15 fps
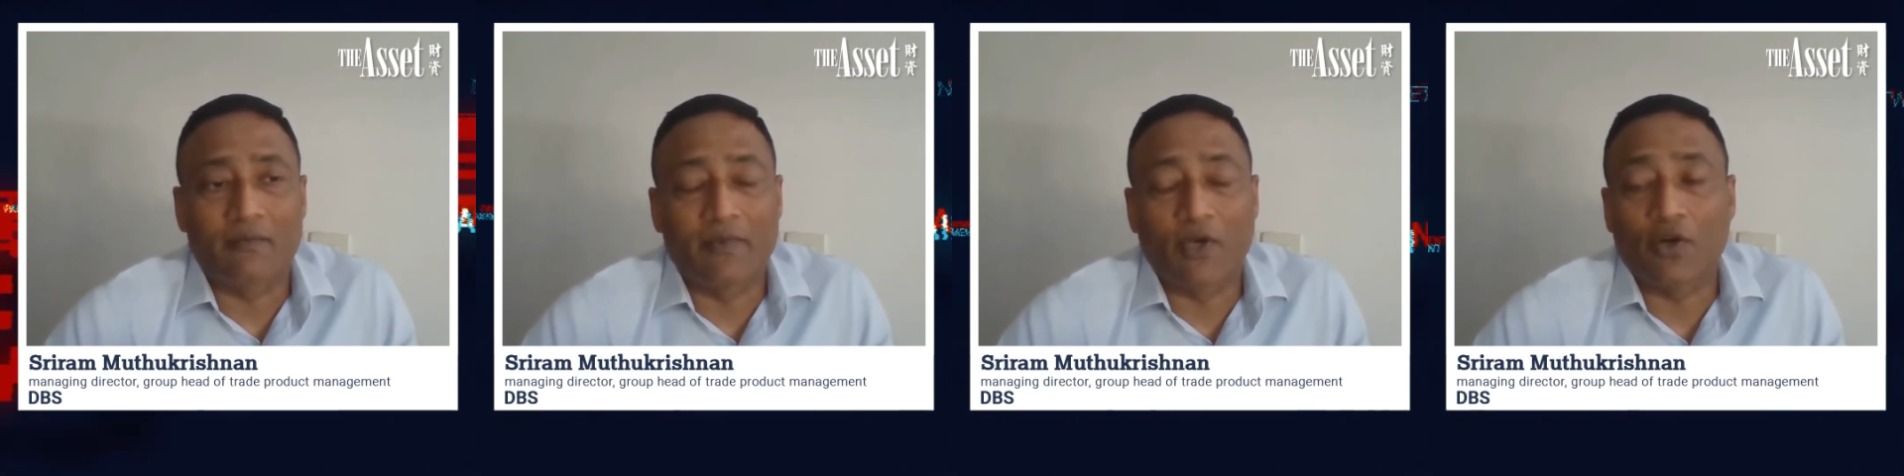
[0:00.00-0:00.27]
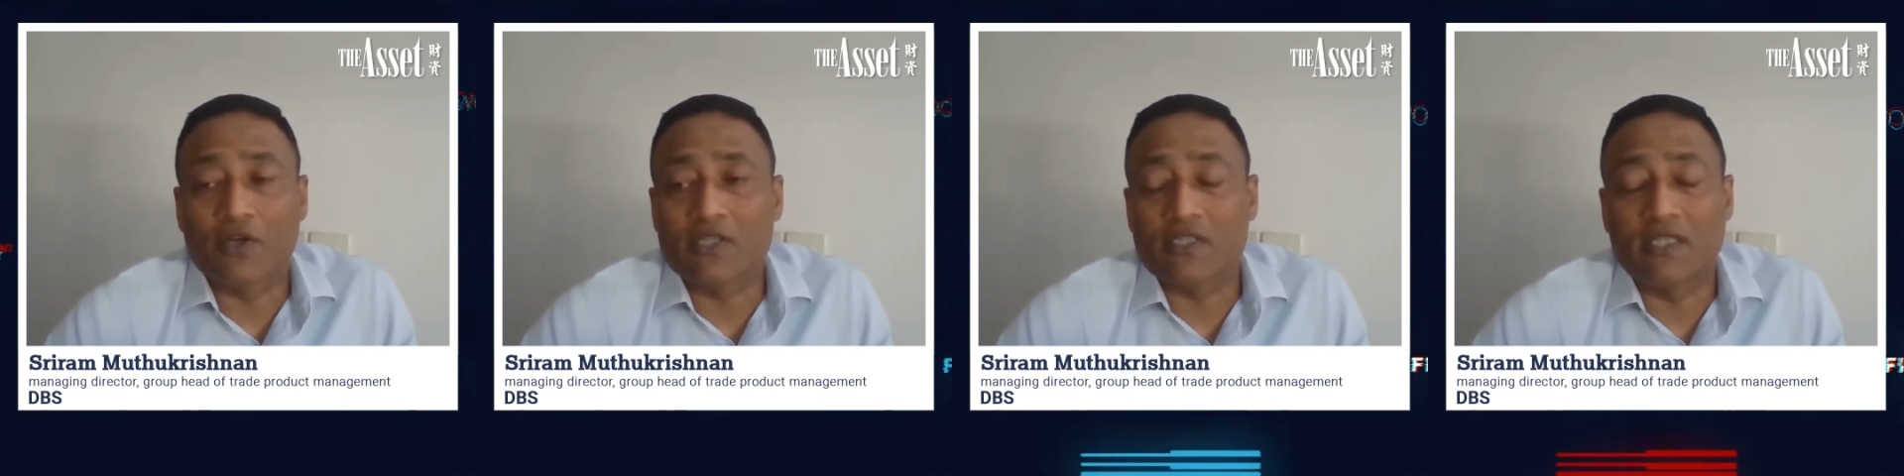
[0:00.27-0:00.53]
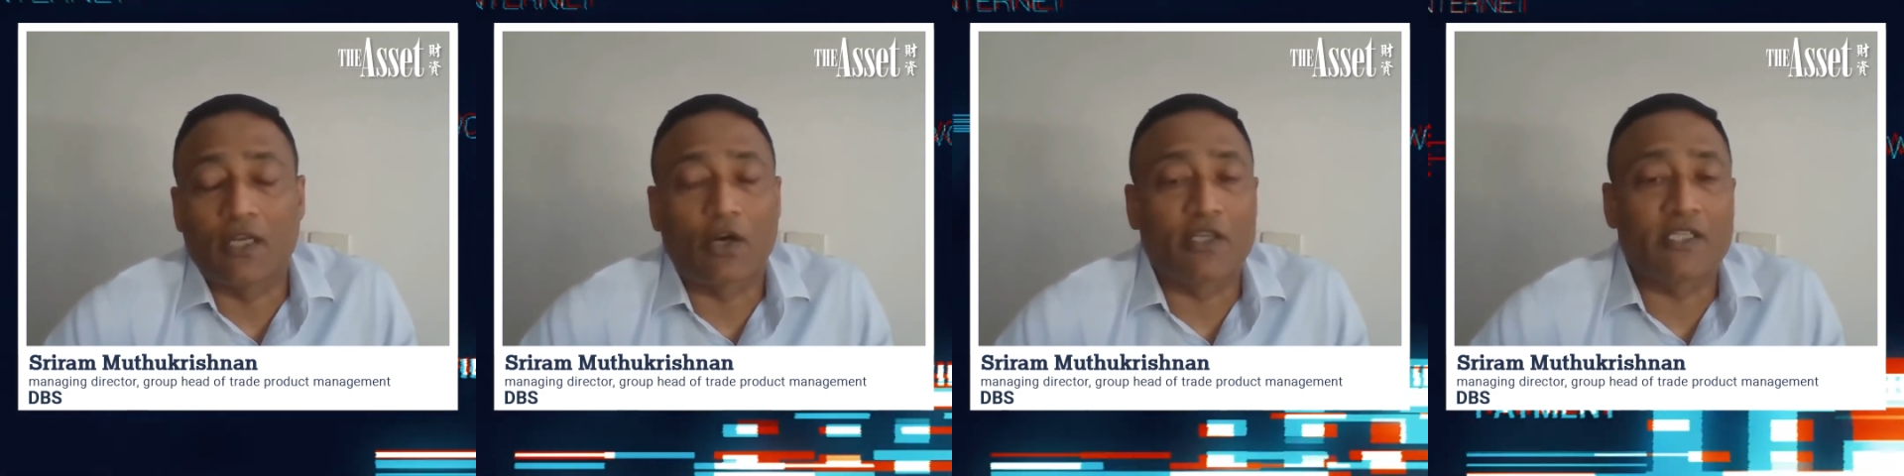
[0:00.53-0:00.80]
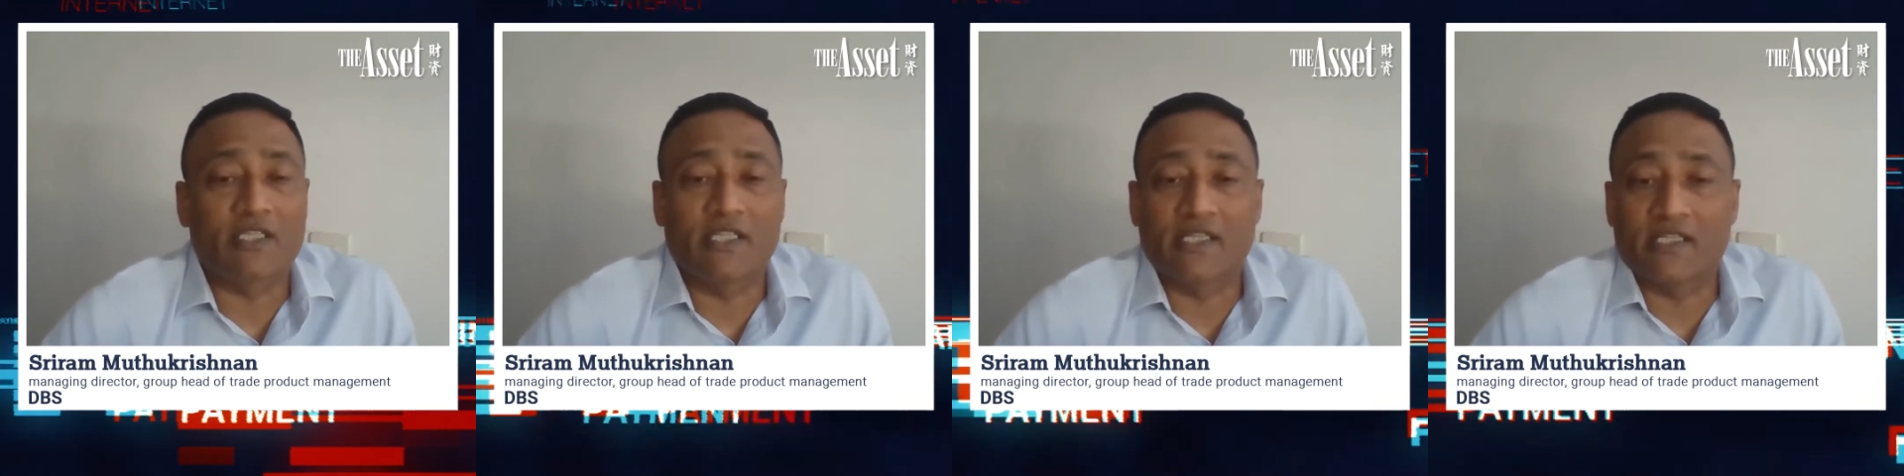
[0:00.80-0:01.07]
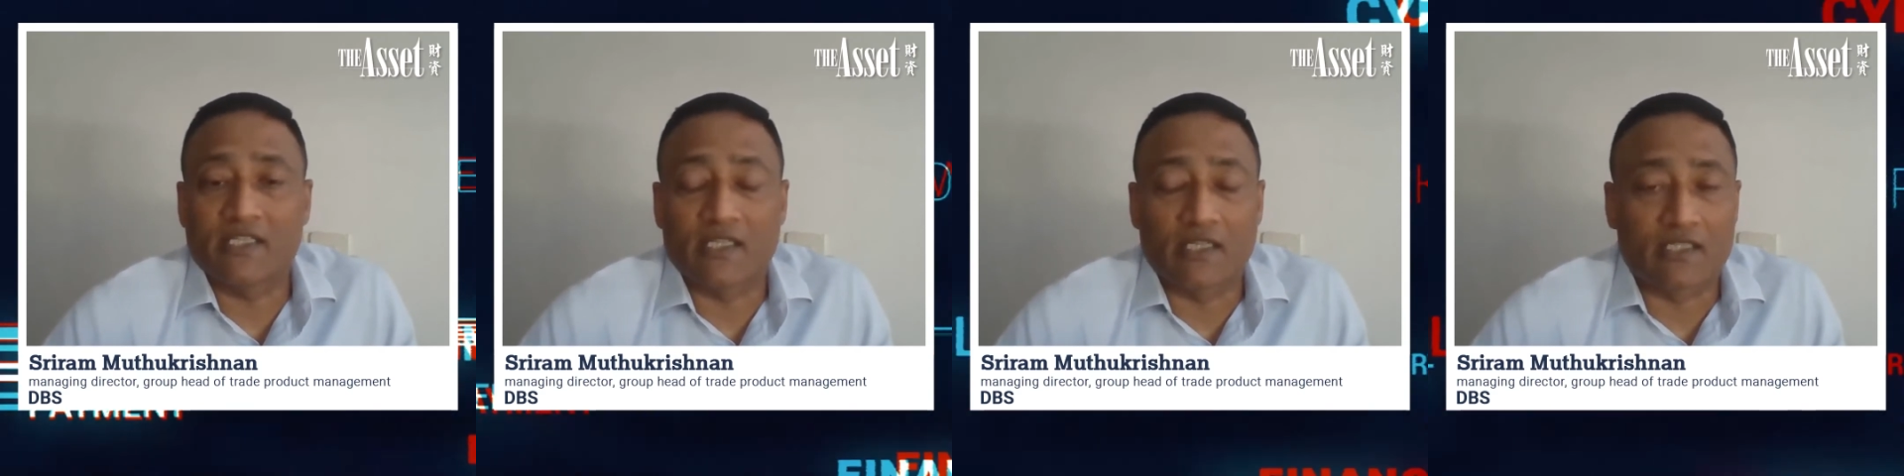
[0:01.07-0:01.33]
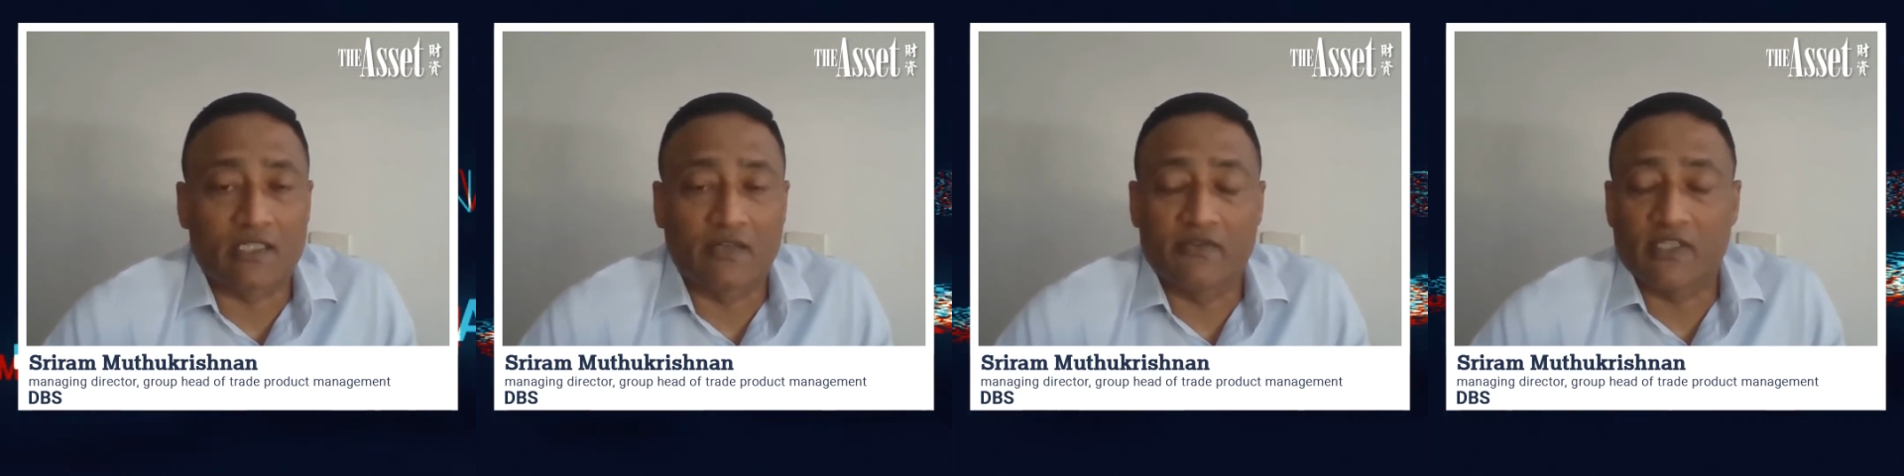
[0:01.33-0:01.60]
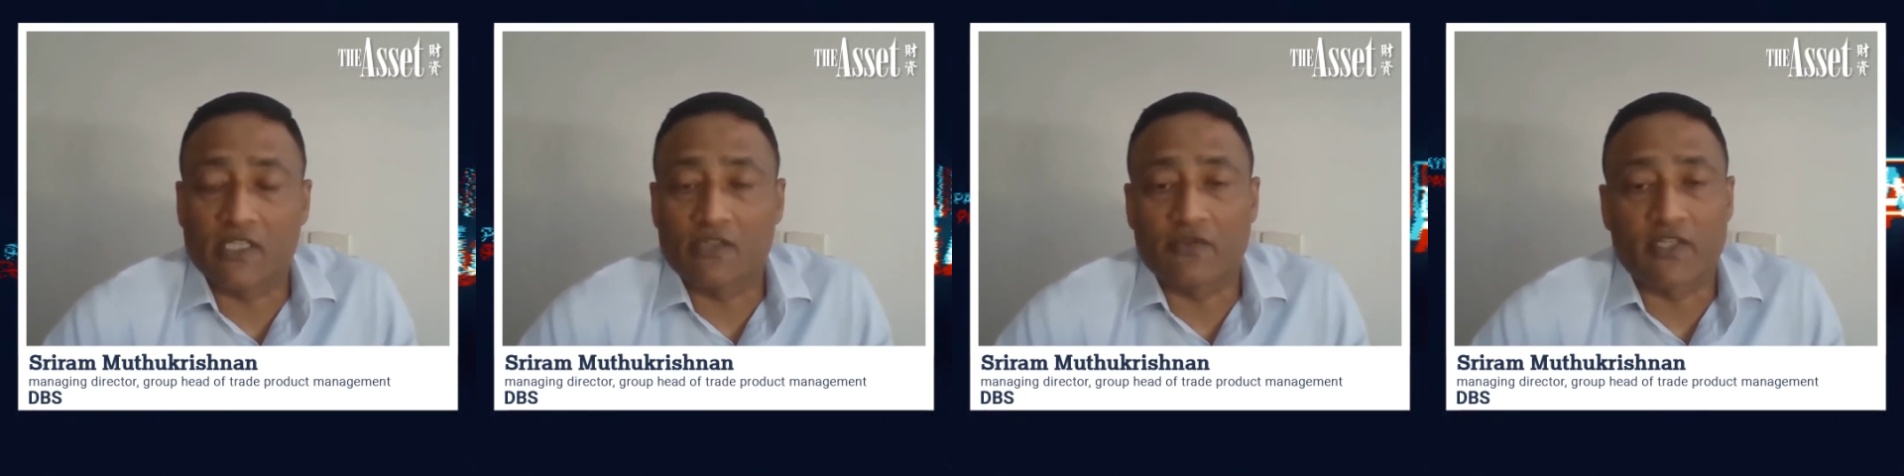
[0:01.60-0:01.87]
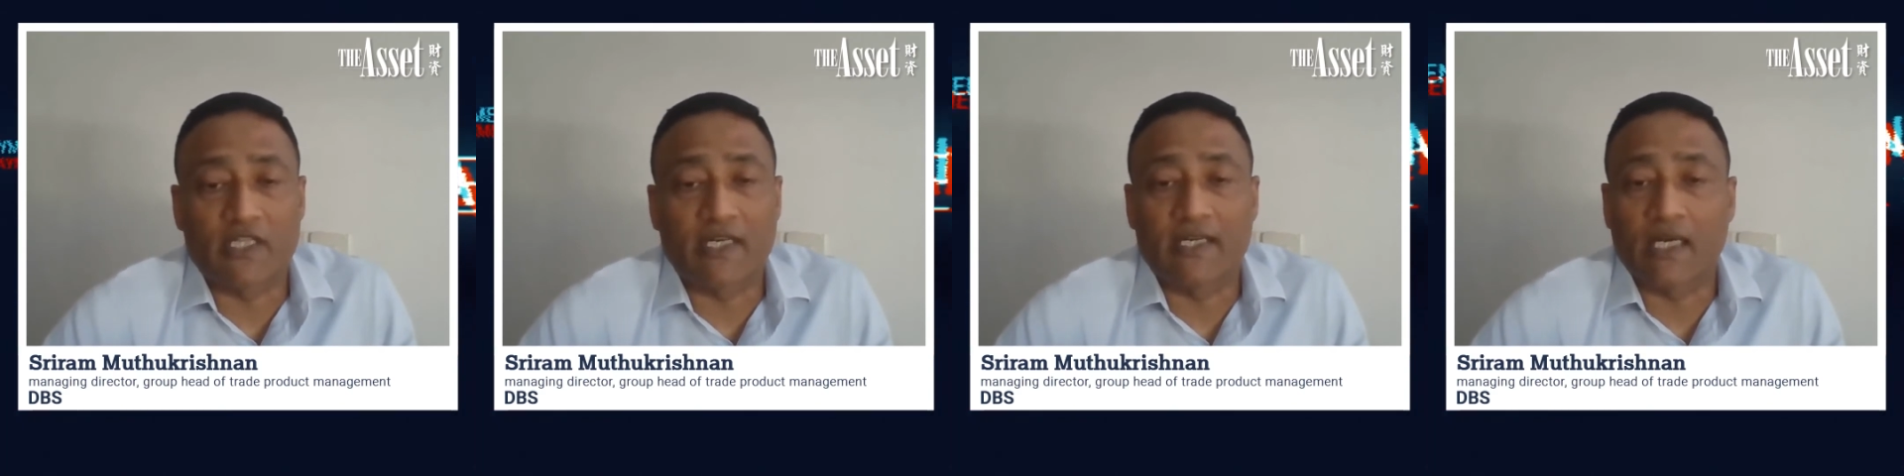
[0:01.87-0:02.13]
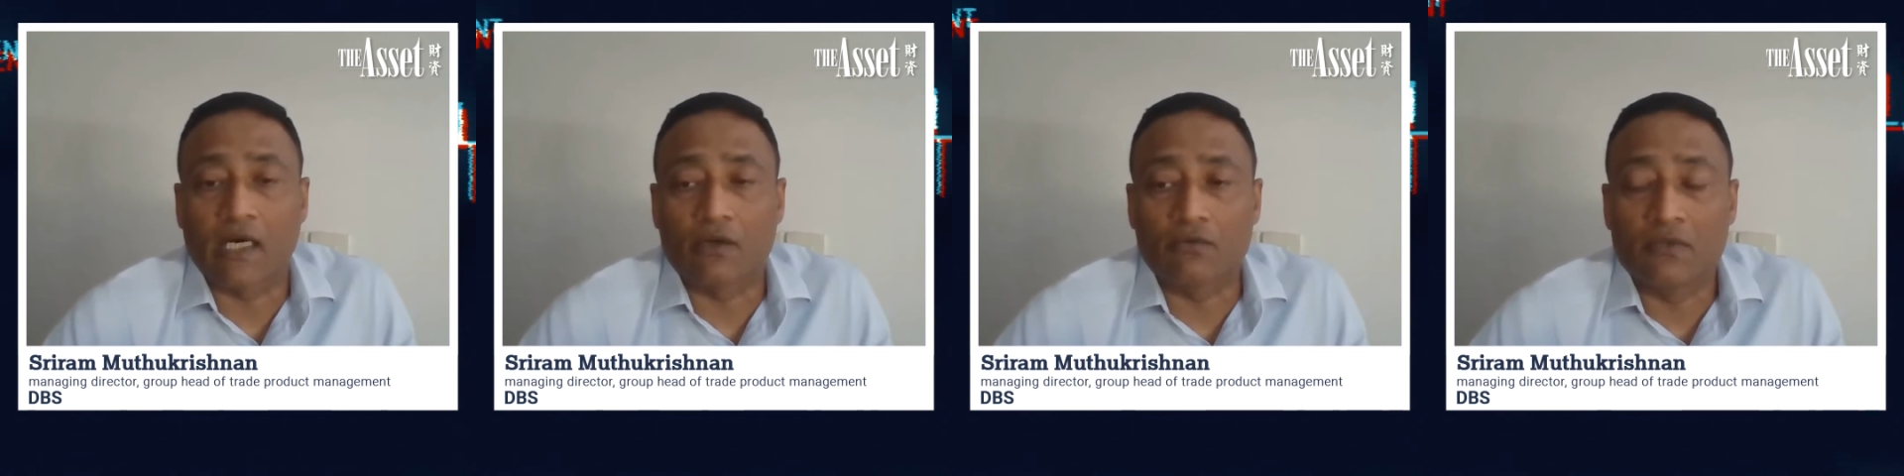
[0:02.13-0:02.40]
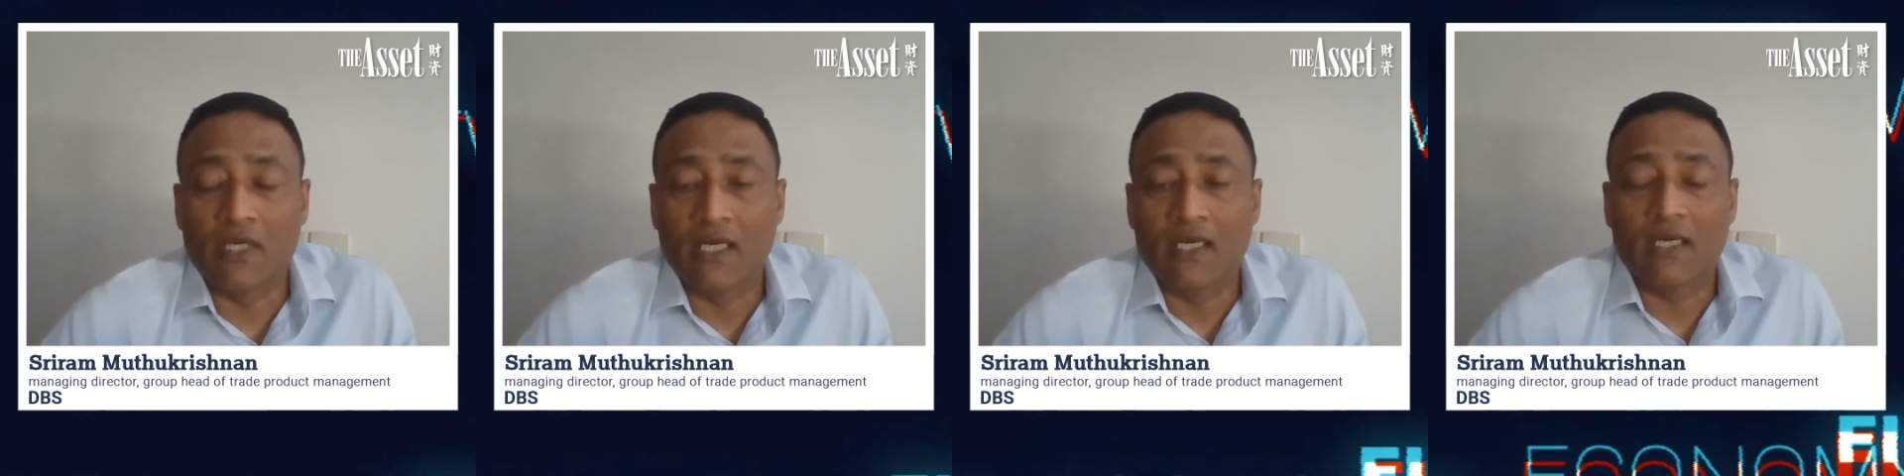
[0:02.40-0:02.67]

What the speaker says: because the logistics services were shut down.